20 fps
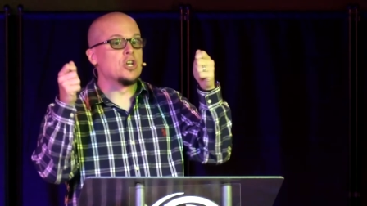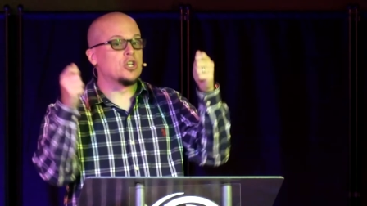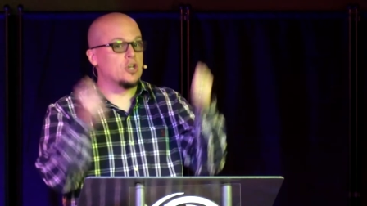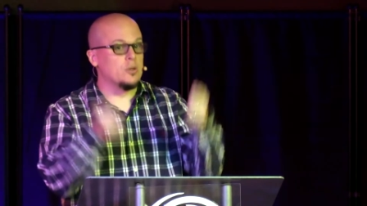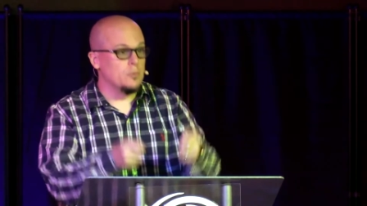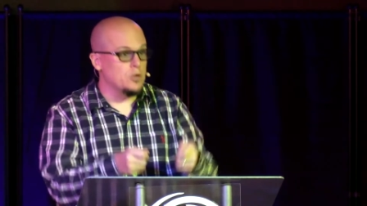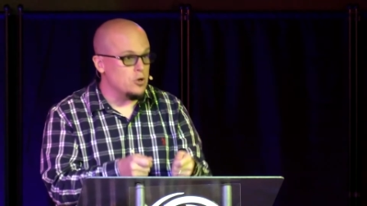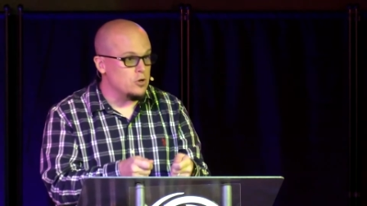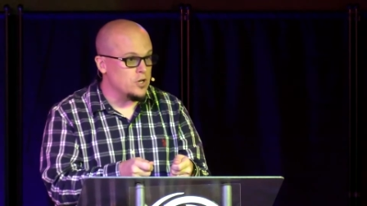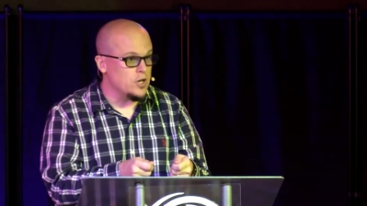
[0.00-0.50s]

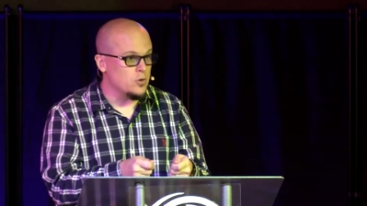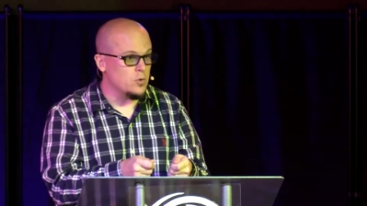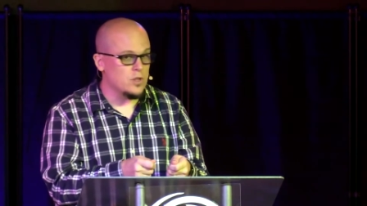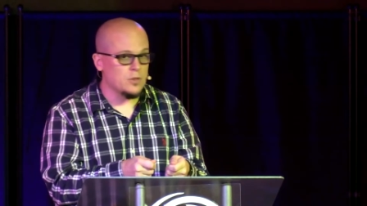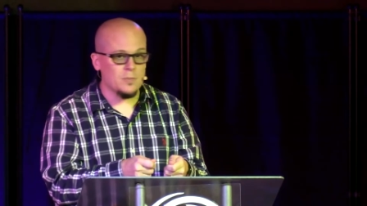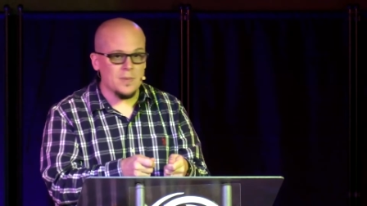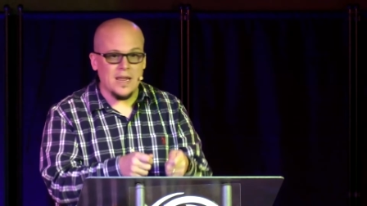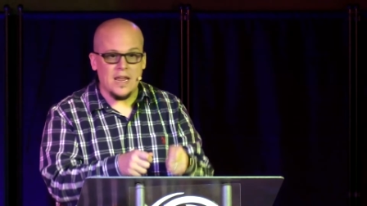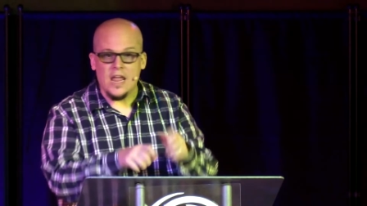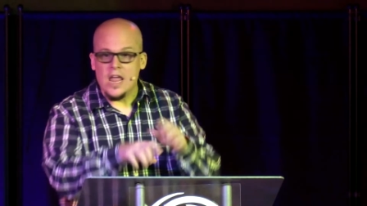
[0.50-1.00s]
communion
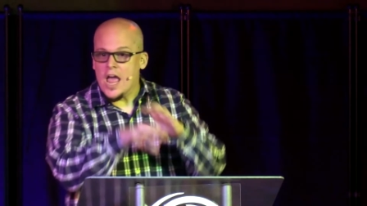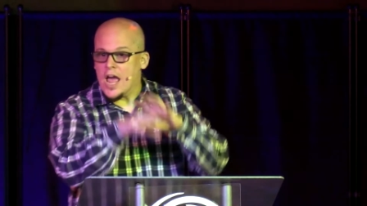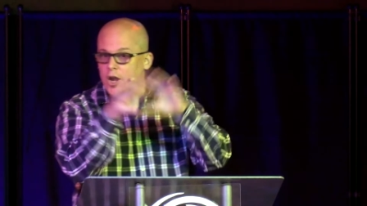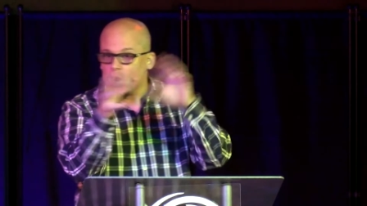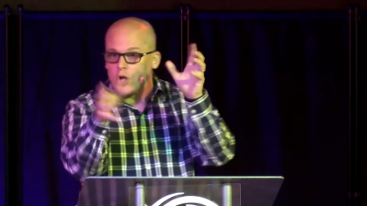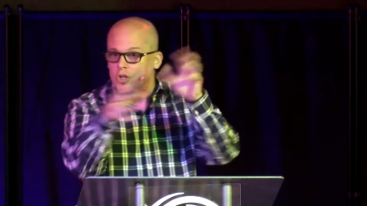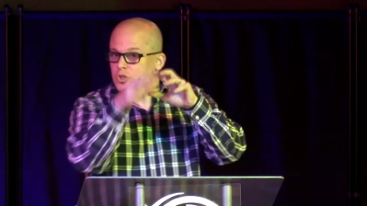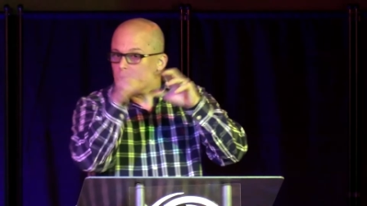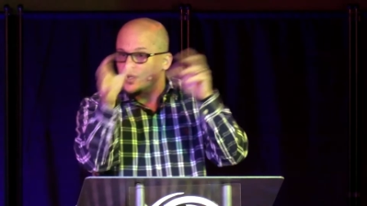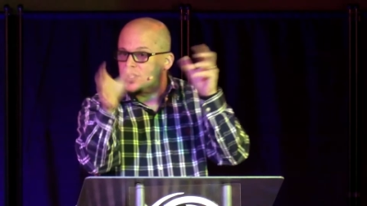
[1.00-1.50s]
with me, and
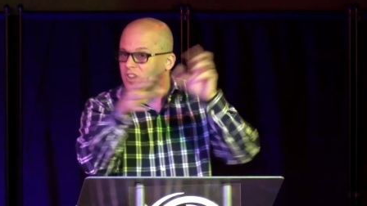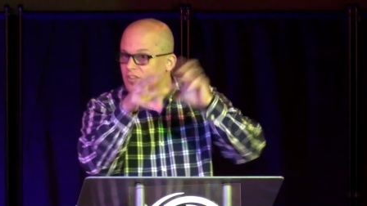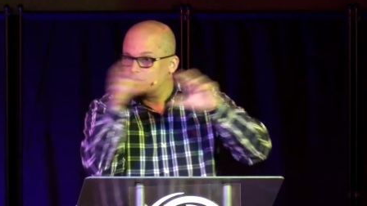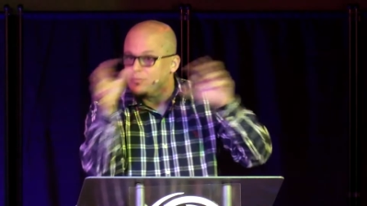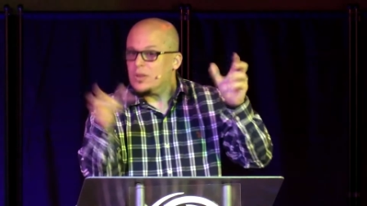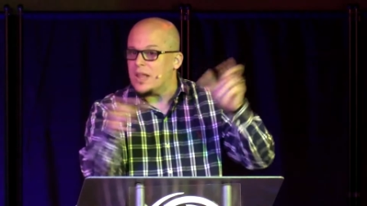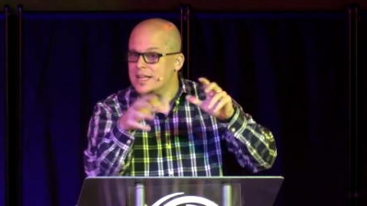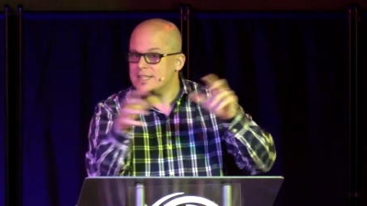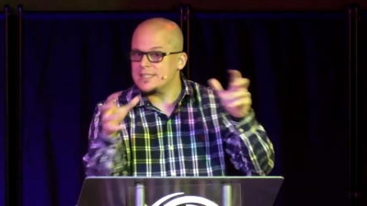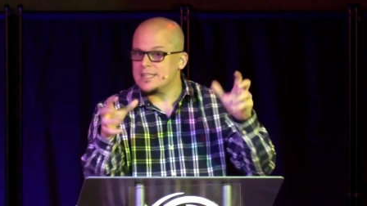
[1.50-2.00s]
all sorts of
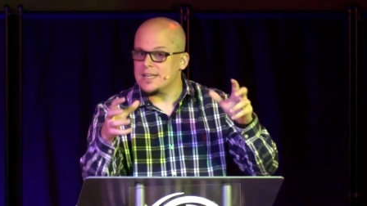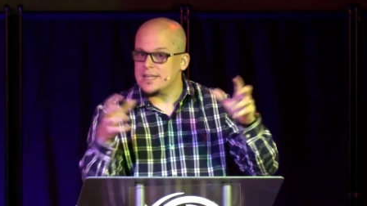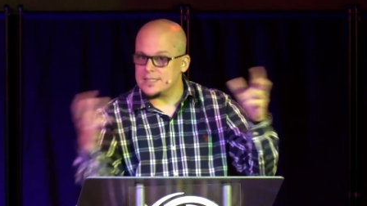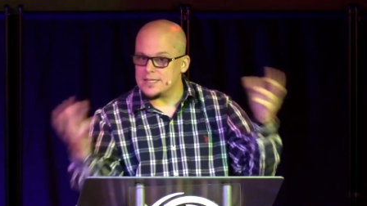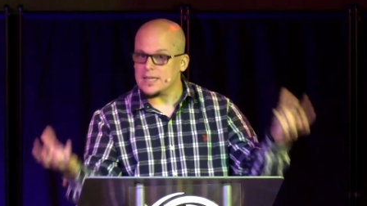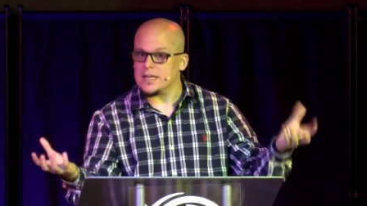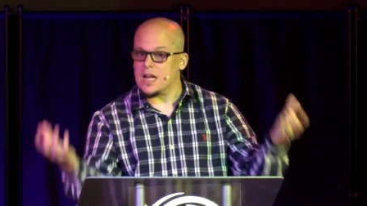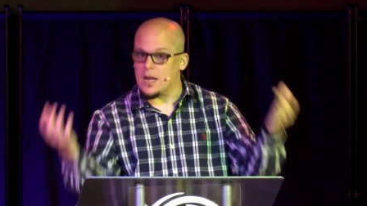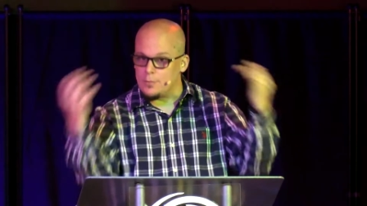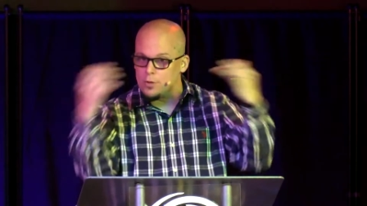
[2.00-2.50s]
blessings
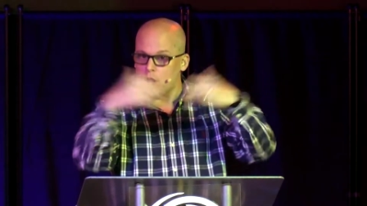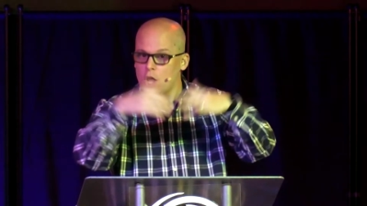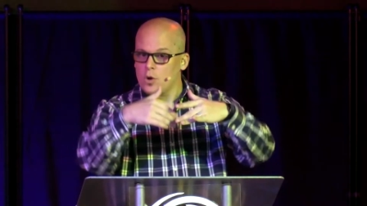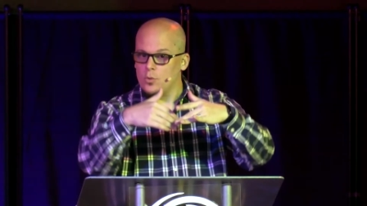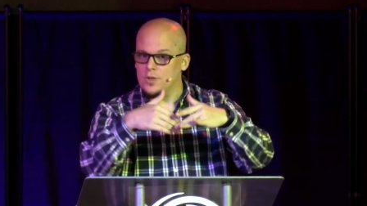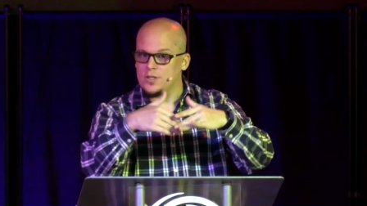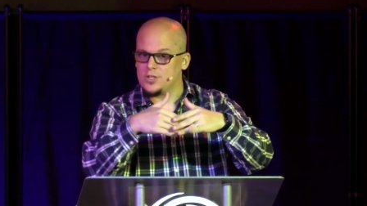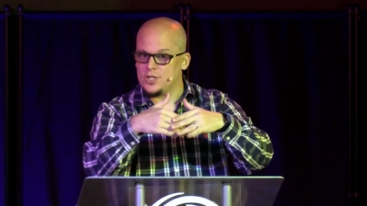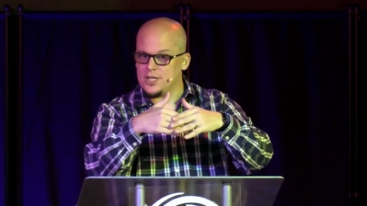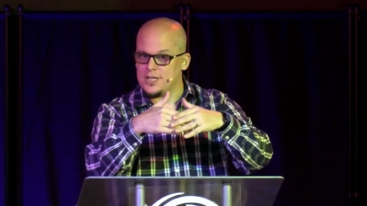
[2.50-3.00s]
that come along
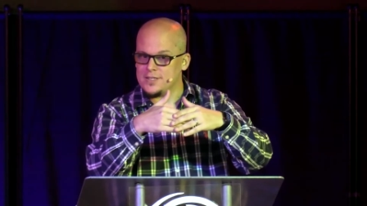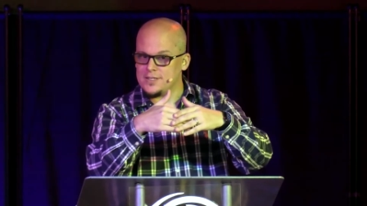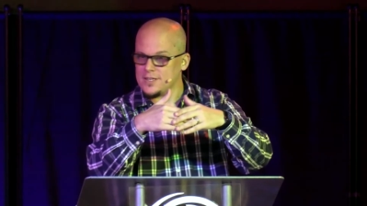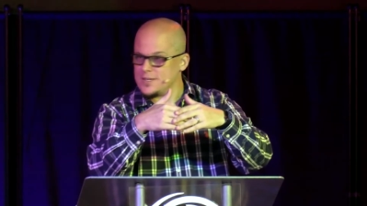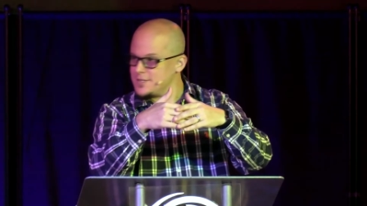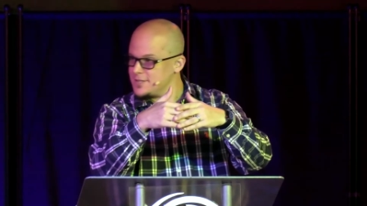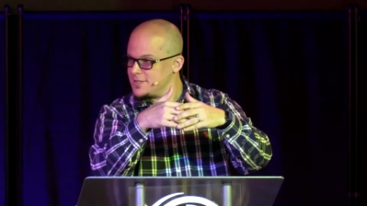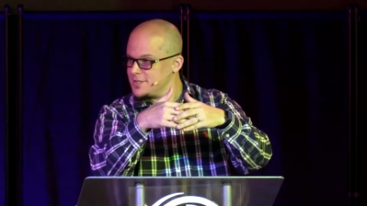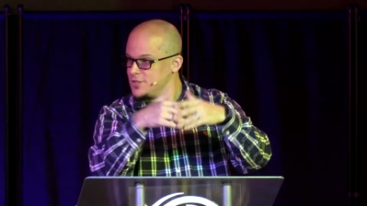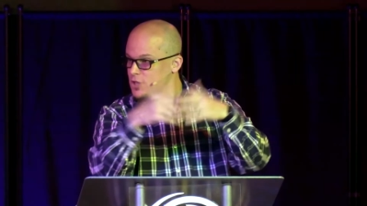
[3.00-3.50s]
with
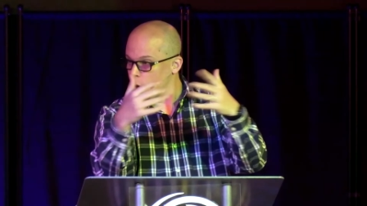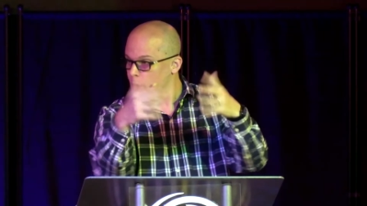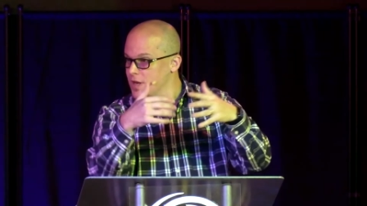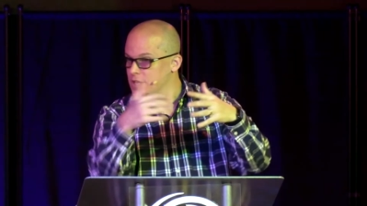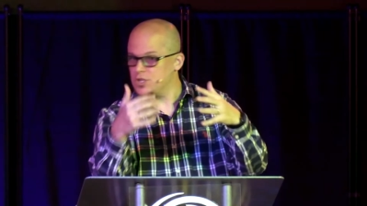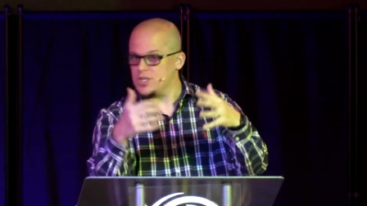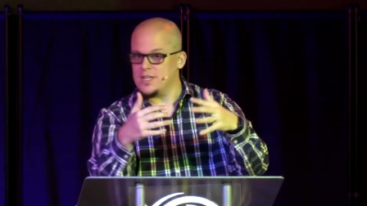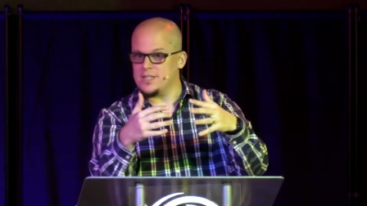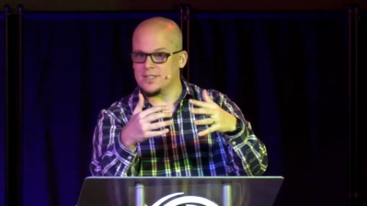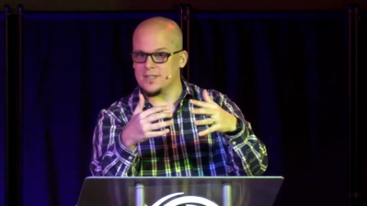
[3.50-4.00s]
Jesus,
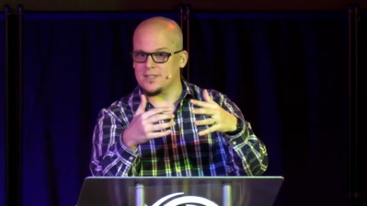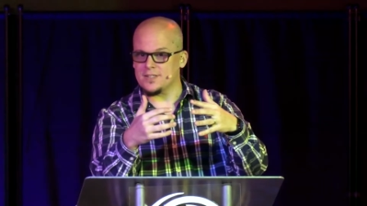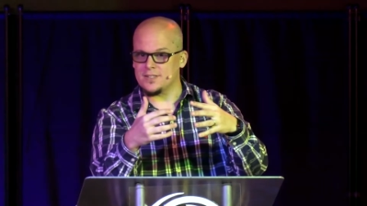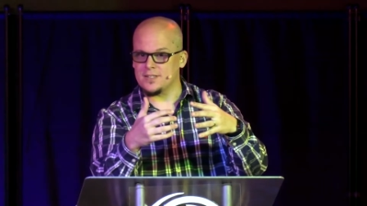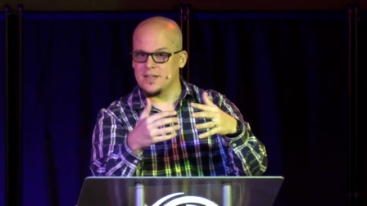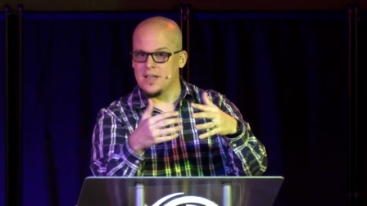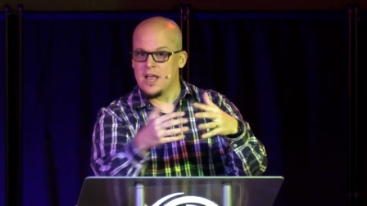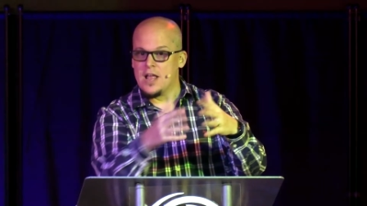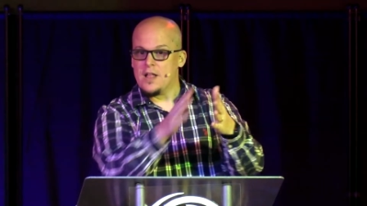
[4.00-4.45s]
knowing Jesus.